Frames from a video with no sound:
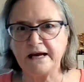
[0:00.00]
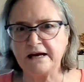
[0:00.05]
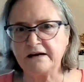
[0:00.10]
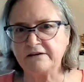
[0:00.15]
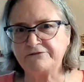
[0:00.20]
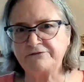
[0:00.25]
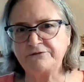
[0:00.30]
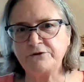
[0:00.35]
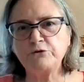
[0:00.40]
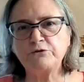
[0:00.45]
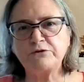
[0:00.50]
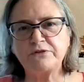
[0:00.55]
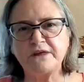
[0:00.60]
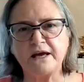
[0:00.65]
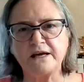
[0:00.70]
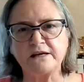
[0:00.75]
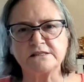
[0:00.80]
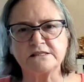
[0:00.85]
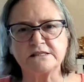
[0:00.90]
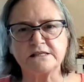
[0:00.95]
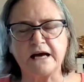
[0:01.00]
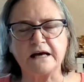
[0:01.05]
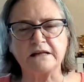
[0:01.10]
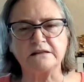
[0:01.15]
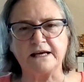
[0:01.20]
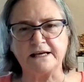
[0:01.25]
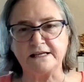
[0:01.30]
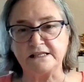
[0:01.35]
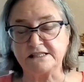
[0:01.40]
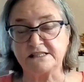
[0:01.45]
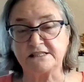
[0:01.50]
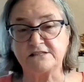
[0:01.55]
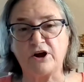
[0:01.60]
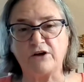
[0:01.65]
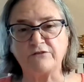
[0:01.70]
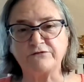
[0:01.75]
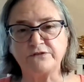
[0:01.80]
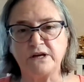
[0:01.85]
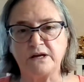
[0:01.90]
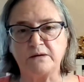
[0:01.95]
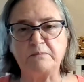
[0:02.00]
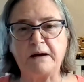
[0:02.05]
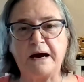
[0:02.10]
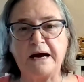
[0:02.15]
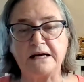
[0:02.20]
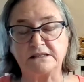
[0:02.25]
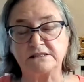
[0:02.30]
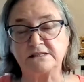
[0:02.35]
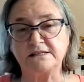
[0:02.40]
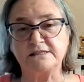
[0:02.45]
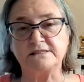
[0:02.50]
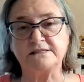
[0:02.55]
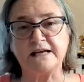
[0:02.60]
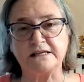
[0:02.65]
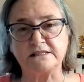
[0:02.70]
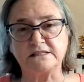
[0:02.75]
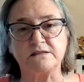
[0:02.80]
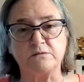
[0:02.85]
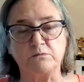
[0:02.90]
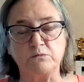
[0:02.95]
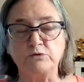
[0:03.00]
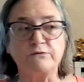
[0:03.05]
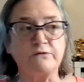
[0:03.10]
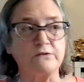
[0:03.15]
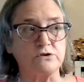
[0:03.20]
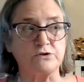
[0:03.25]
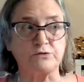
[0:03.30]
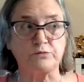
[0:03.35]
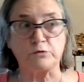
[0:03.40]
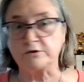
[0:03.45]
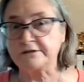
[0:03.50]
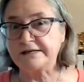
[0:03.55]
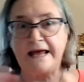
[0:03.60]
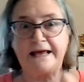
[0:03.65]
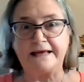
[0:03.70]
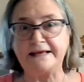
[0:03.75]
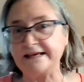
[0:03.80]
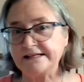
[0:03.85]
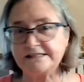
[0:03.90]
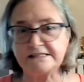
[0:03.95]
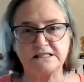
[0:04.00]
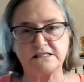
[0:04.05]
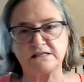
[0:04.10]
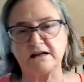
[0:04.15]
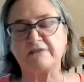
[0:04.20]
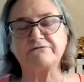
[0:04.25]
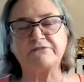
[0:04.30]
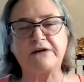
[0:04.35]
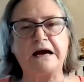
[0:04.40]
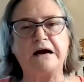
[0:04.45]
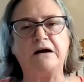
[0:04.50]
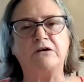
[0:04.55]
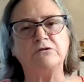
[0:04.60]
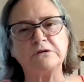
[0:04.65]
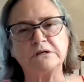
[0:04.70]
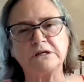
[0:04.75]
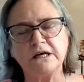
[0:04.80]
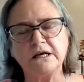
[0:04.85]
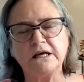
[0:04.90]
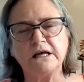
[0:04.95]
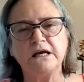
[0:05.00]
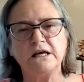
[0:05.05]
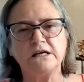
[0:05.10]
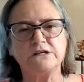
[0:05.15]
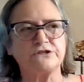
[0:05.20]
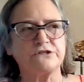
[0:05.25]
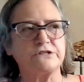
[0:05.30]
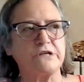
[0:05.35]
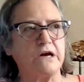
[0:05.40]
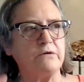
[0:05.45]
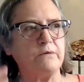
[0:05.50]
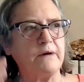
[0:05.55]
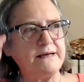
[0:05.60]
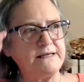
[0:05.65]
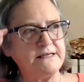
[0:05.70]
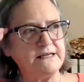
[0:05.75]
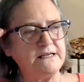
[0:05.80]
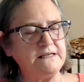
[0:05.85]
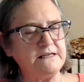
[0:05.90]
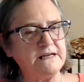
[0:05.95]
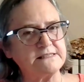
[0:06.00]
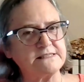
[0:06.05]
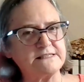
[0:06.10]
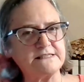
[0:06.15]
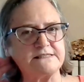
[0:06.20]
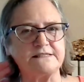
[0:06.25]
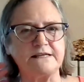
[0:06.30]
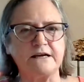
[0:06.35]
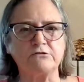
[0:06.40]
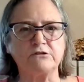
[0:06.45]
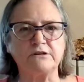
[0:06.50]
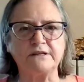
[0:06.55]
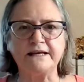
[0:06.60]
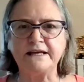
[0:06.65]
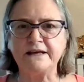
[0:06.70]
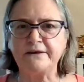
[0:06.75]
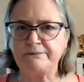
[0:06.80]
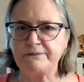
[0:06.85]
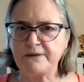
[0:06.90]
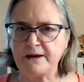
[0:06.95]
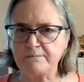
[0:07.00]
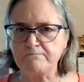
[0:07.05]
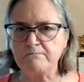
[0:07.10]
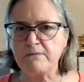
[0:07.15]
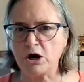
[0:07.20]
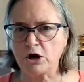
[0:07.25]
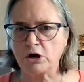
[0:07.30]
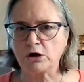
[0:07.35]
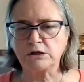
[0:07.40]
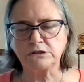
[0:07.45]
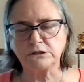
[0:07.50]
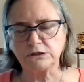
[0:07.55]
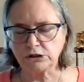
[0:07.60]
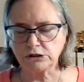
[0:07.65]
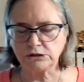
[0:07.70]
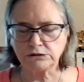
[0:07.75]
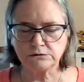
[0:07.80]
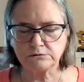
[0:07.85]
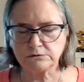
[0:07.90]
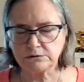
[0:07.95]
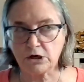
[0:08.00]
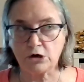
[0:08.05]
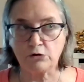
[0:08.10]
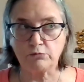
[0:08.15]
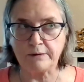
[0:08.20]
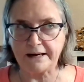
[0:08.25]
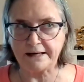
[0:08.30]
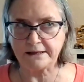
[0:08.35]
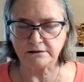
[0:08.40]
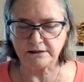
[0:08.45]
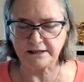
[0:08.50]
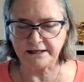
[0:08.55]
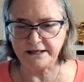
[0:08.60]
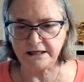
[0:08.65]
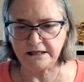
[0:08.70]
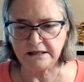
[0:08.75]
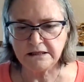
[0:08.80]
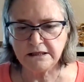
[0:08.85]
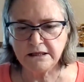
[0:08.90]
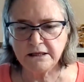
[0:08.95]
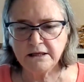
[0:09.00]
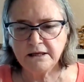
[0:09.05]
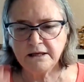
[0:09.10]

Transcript: Yeah, a few things got like stuffed in boxes as the movers were taking stuff out. So I didn't necessarily get them marked correctly.